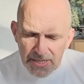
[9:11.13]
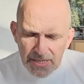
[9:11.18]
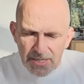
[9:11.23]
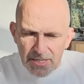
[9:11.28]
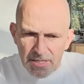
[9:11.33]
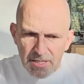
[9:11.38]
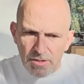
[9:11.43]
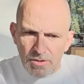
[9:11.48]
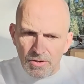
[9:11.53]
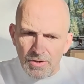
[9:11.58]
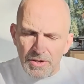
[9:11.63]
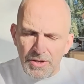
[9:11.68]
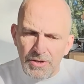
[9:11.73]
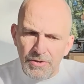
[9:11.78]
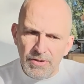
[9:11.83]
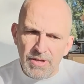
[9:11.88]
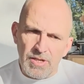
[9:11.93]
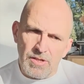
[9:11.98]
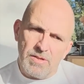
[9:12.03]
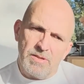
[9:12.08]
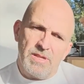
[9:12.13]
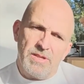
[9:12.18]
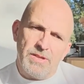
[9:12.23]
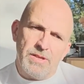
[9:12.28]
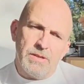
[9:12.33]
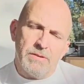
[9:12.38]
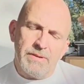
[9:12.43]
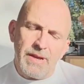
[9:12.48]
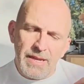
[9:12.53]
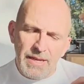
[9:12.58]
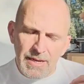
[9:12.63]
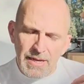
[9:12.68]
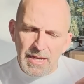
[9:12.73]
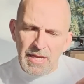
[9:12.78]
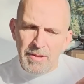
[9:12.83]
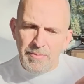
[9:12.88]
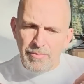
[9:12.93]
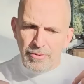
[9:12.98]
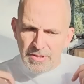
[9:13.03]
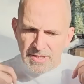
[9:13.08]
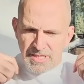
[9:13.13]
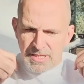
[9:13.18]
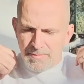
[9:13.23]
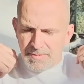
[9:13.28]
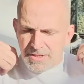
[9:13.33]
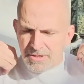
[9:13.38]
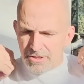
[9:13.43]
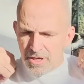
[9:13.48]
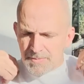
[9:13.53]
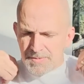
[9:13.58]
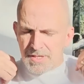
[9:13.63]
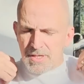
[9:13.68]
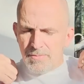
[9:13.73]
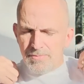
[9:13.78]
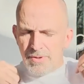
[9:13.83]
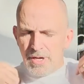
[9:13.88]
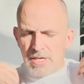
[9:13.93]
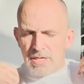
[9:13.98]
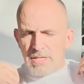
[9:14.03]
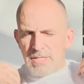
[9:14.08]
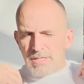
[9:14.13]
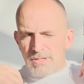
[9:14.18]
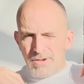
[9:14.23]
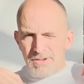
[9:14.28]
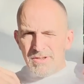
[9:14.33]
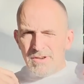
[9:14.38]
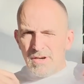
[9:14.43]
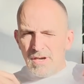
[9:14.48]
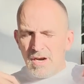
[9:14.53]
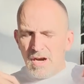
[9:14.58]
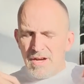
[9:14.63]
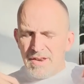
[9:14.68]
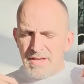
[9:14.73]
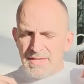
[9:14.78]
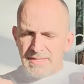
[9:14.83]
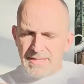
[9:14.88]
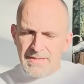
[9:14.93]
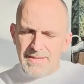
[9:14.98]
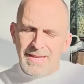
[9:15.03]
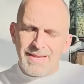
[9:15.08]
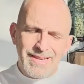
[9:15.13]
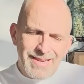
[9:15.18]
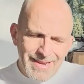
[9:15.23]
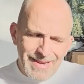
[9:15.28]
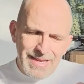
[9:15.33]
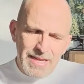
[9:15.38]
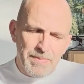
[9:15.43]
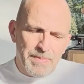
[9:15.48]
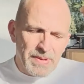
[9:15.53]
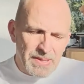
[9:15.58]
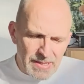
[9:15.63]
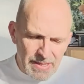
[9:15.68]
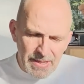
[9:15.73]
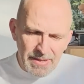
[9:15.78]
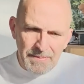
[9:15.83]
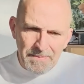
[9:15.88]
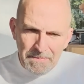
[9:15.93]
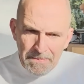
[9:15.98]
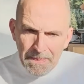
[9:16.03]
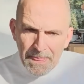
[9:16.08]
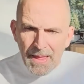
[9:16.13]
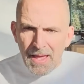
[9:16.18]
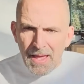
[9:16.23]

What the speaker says: So you could theoretically put some straps and buckles on your harness and then clip it in.